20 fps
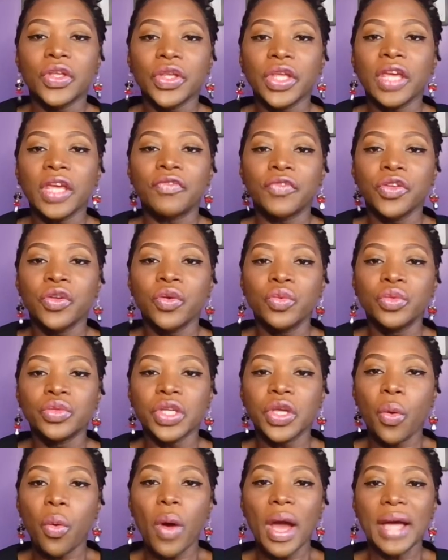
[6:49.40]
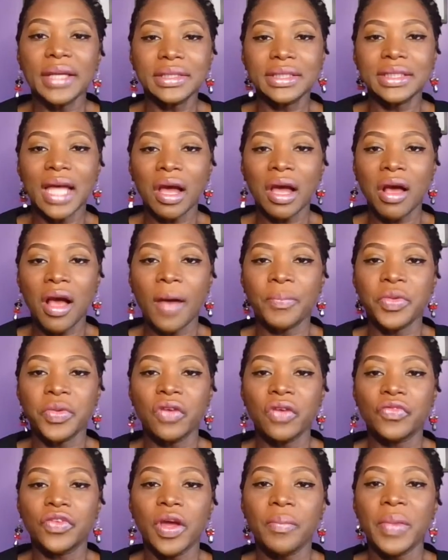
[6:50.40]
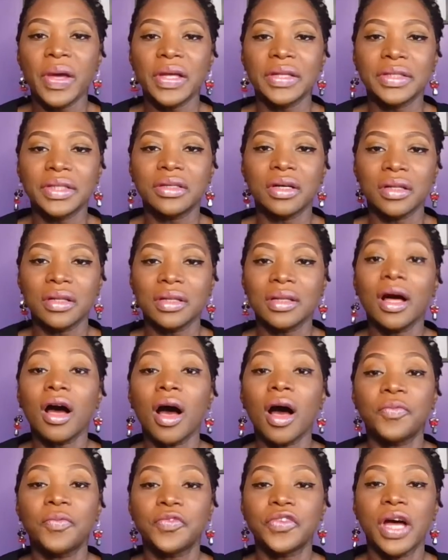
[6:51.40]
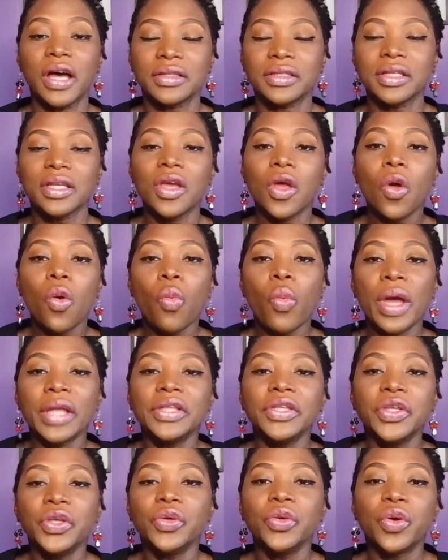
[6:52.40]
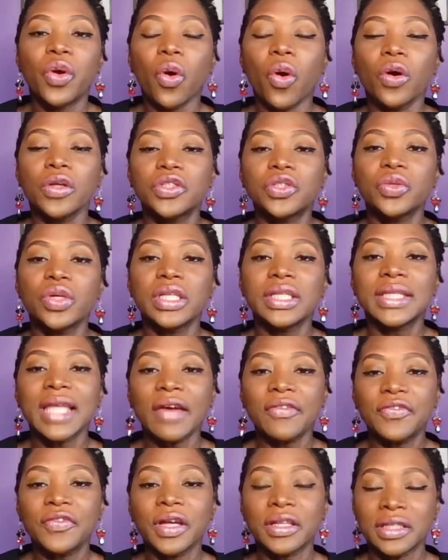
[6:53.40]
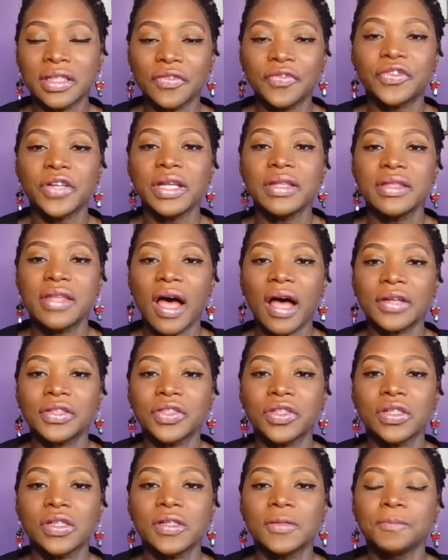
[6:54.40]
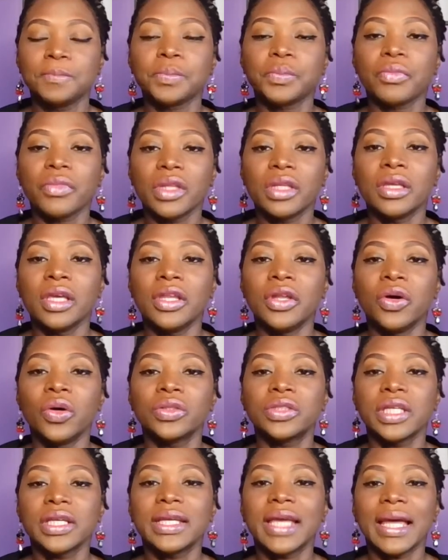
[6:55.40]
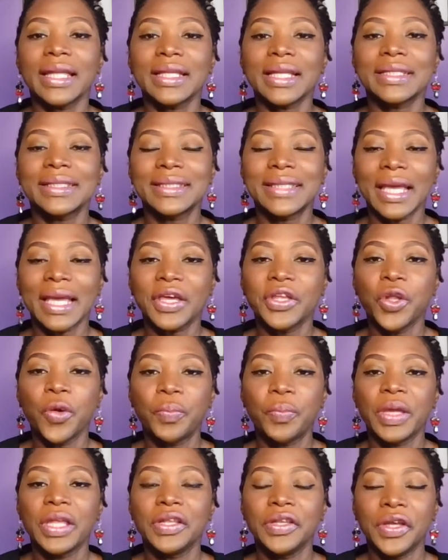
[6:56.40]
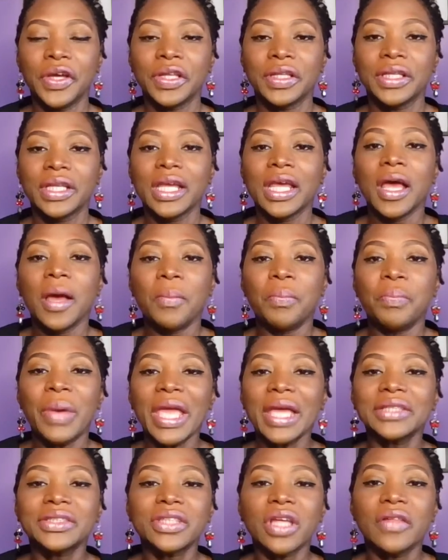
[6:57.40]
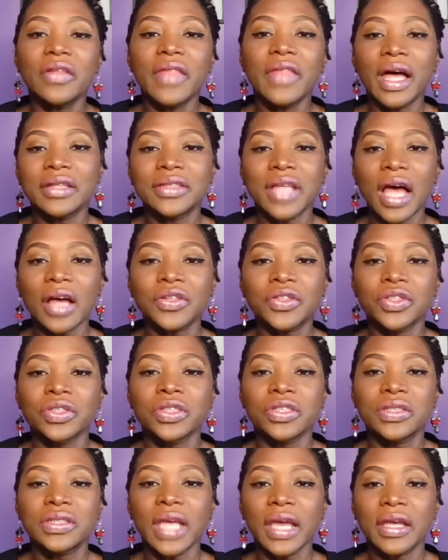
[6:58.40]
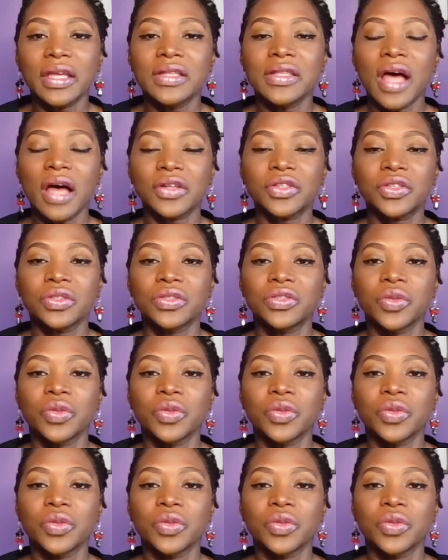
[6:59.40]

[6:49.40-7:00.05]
If you request a copy of your medical upfront, when you go to a different doctor, to get a second opinion, based on that doctor, the second doctor's